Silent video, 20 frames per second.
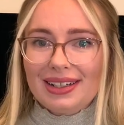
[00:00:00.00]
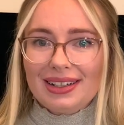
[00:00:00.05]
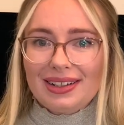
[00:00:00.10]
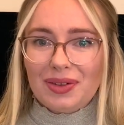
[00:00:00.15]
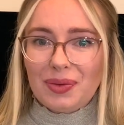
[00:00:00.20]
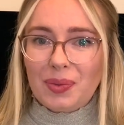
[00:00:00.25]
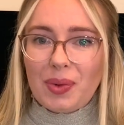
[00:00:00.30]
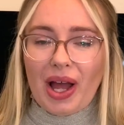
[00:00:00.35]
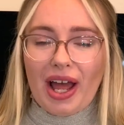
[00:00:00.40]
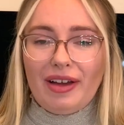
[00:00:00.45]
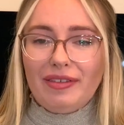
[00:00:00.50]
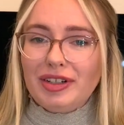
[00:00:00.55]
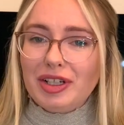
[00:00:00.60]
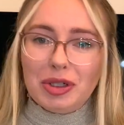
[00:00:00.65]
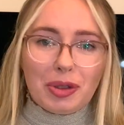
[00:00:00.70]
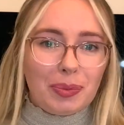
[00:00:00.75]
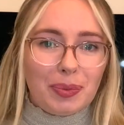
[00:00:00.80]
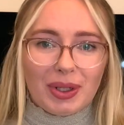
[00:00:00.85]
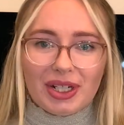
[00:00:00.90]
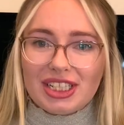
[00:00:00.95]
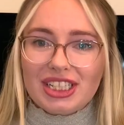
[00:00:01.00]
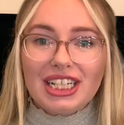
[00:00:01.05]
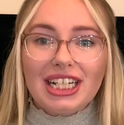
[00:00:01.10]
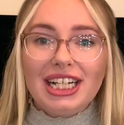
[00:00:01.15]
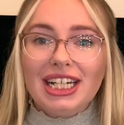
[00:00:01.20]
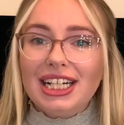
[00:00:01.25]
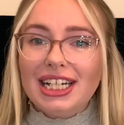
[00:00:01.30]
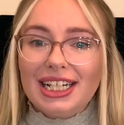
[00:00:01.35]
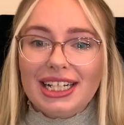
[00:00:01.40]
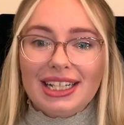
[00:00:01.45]
whatever your
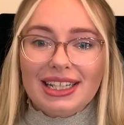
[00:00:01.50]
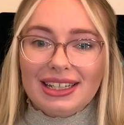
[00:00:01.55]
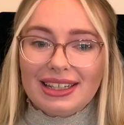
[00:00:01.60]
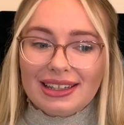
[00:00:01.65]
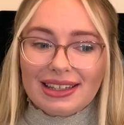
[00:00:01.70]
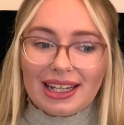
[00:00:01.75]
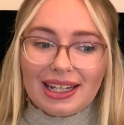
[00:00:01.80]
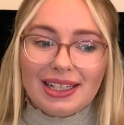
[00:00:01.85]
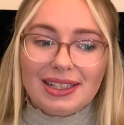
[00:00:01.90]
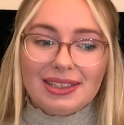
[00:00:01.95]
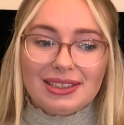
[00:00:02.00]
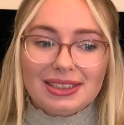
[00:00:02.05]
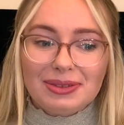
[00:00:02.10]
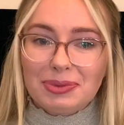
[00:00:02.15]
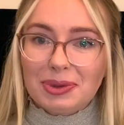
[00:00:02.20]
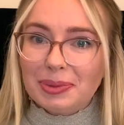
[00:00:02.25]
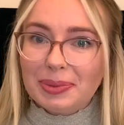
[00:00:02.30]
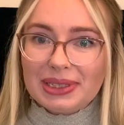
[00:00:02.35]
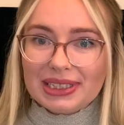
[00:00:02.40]
budget, there will be